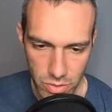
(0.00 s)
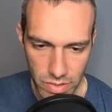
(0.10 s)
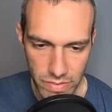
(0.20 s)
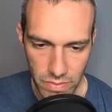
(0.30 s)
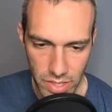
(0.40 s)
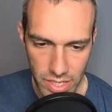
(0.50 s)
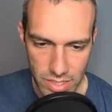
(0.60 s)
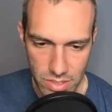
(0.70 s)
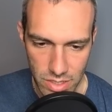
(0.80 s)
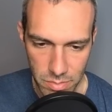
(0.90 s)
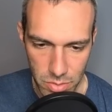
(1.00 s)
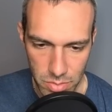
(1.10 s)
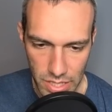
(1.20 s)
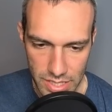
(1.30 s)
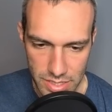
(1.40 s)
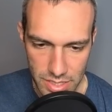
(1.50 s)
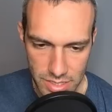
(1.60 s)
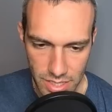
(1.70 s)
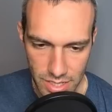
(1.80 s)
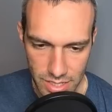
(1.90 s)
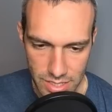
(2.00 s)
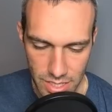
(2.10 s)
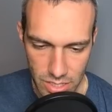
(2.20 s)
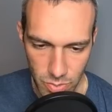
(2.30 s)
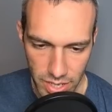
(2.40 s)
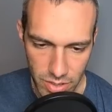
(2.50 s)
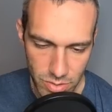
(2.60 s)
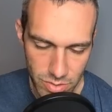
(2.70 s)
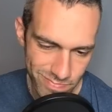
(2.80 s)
Even if they get to the Moonblast, it's not going to take you out.